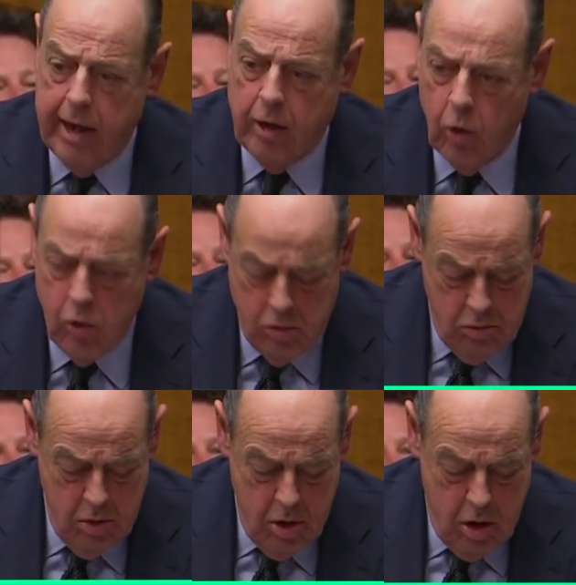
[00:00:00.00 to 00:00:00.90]
illegal,
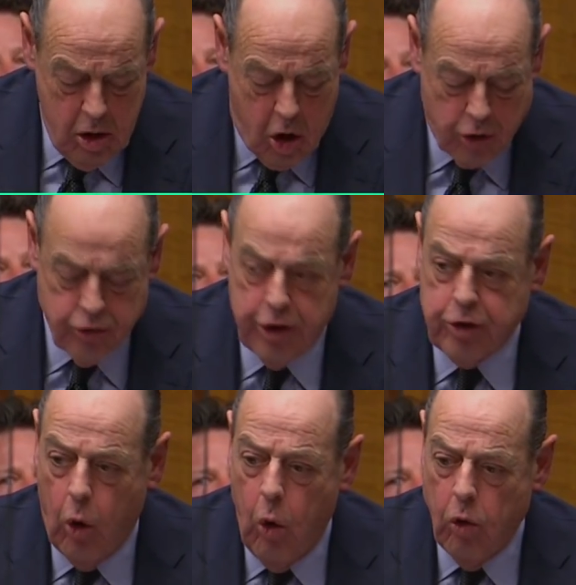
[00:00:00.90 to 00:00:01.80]

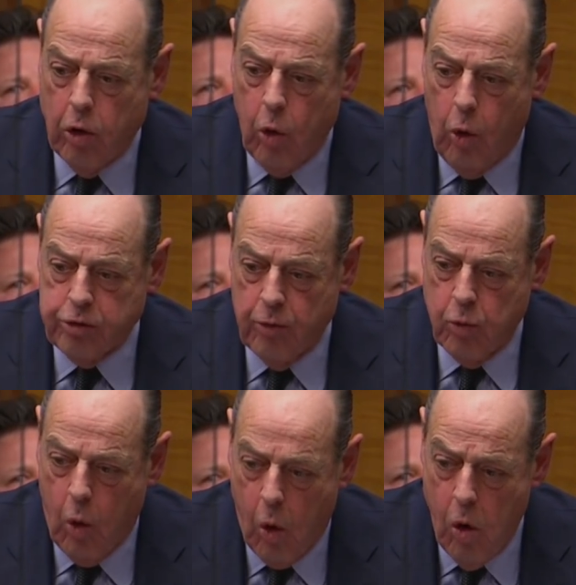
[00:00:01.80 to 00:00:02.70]
contrary to all the laws
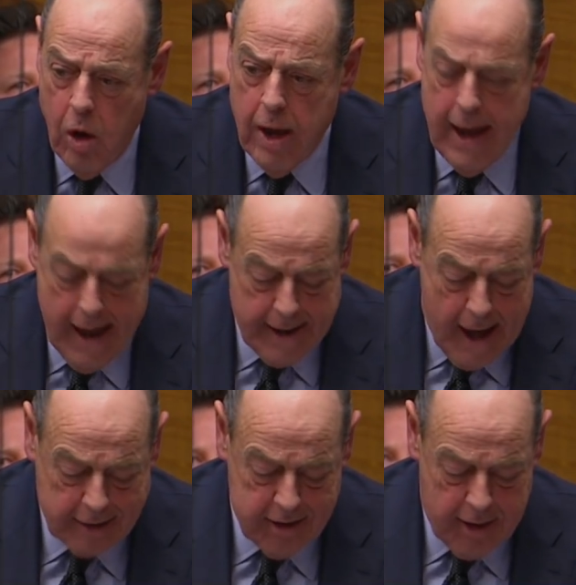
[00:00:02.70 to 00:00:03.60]
of war,
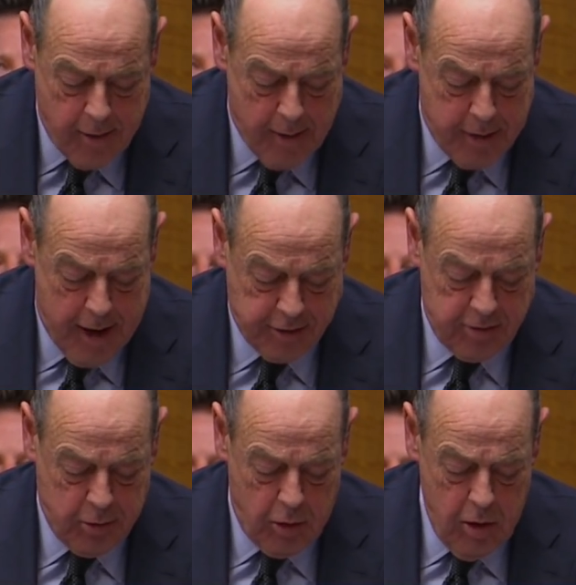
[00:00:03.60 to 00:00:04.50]
and utterly
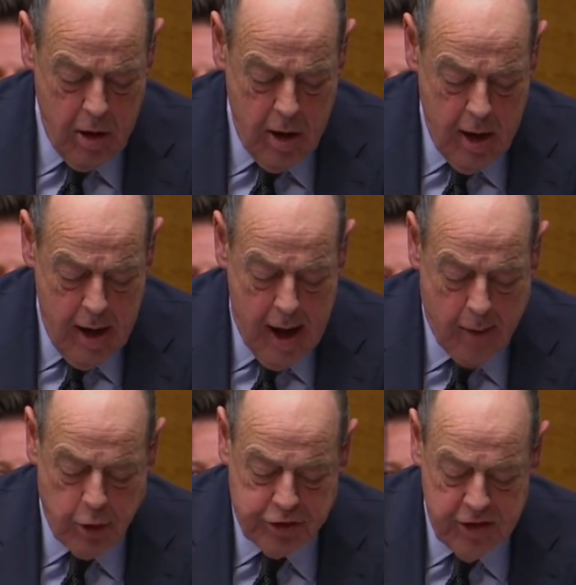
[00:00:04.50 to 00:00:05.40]
reprehensible?
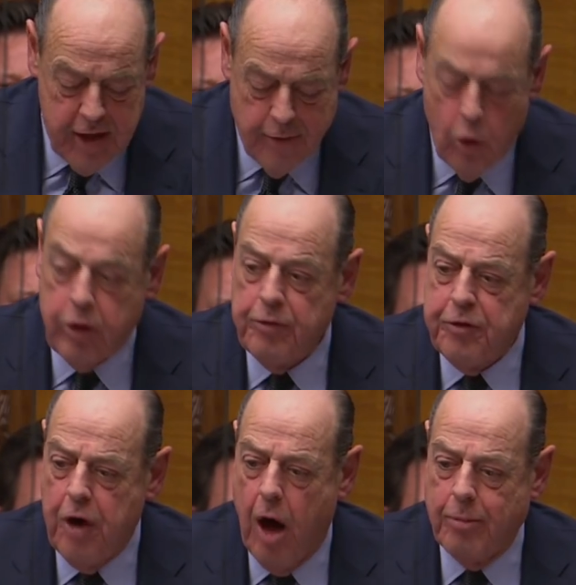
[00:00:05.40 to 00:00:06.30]
And would she therefore
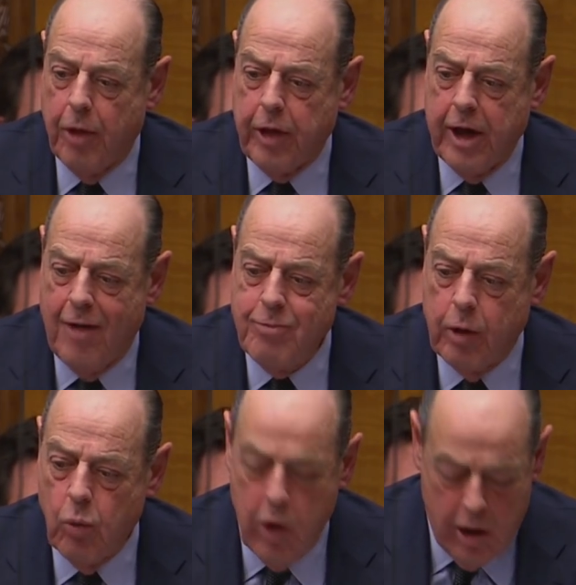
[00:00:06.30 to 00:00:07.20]
confirm that the
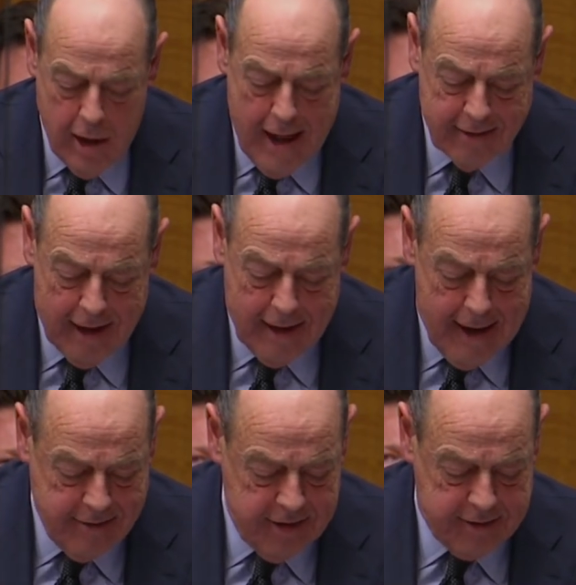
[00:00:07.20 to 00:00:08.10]
government will, at a
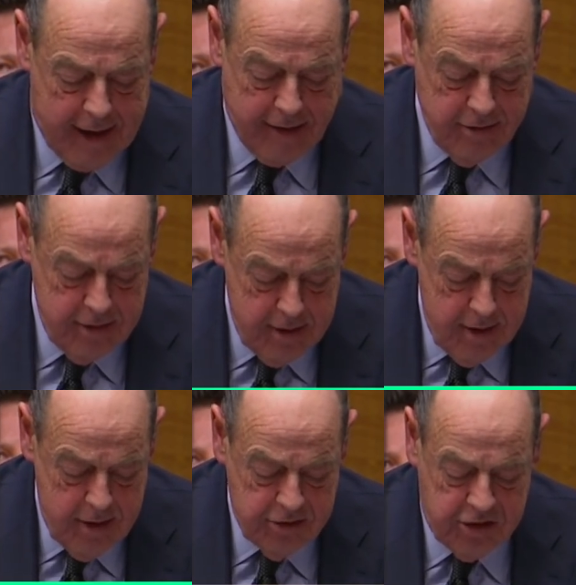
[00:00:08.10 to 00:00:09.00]
later date,
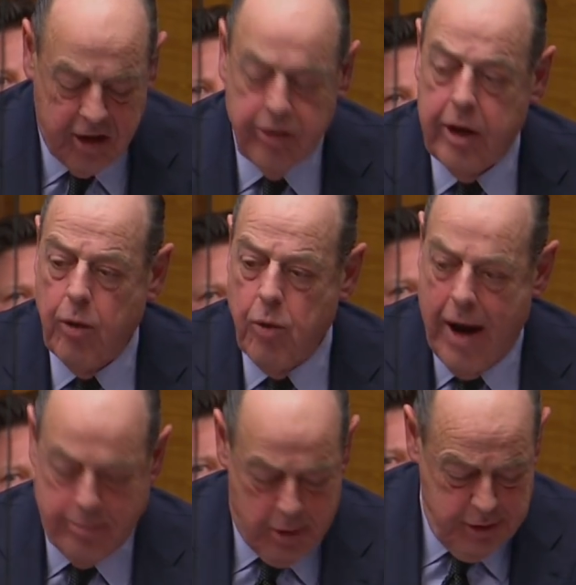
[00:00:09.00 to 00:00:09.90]
seek the
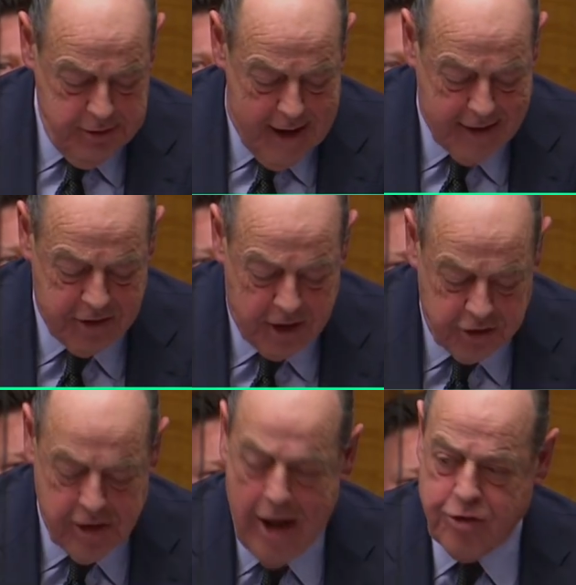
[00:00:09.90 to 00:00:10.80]
arraignment at an
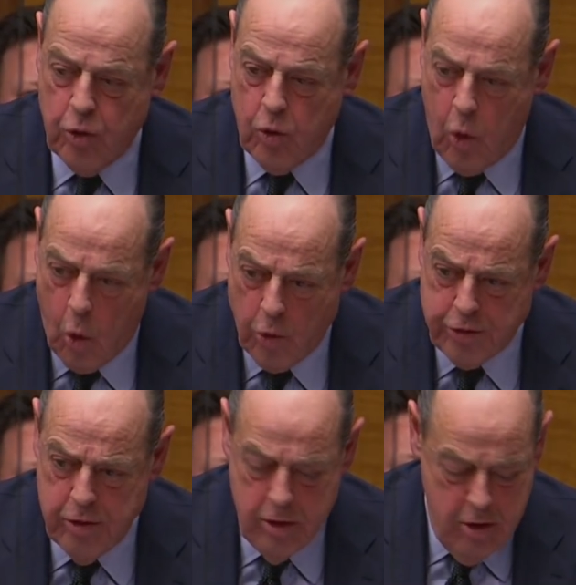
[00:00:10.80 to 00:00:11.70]
international
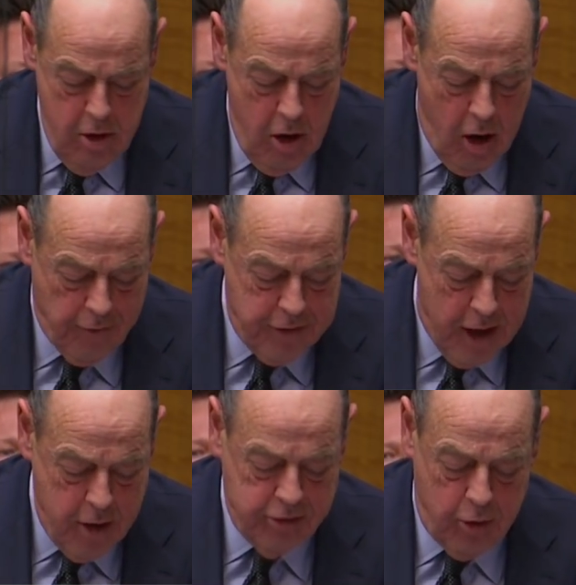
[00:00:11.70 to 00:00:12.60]
court
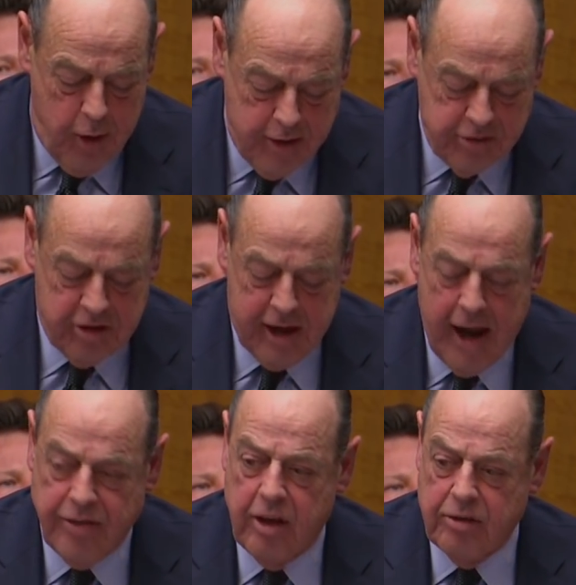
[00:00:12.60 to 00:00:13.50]
of those who
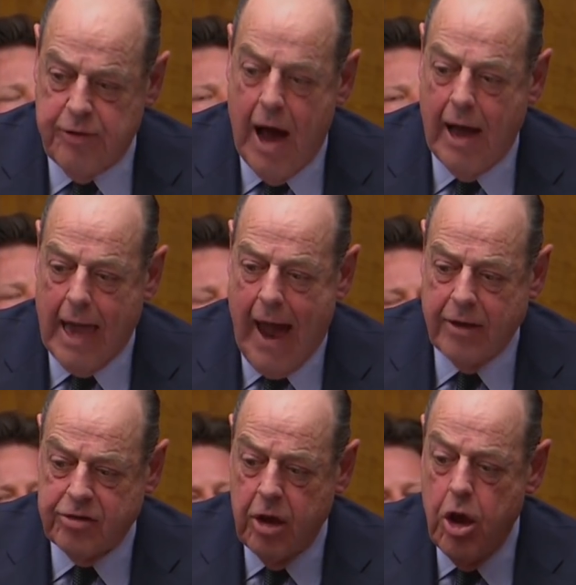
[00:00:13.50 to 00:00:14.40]
instigate these vile
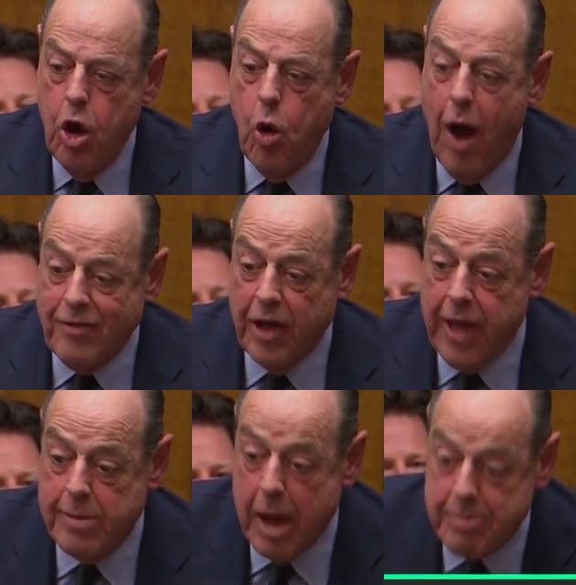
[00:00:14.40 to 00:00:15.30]
acts,
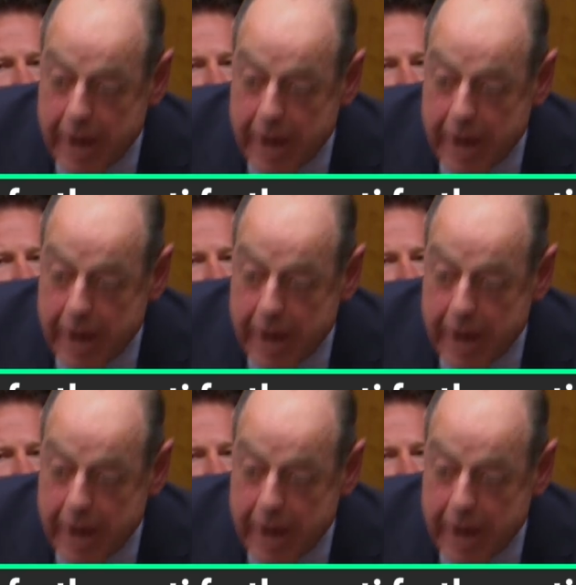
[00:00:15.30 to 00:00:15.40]
whoever they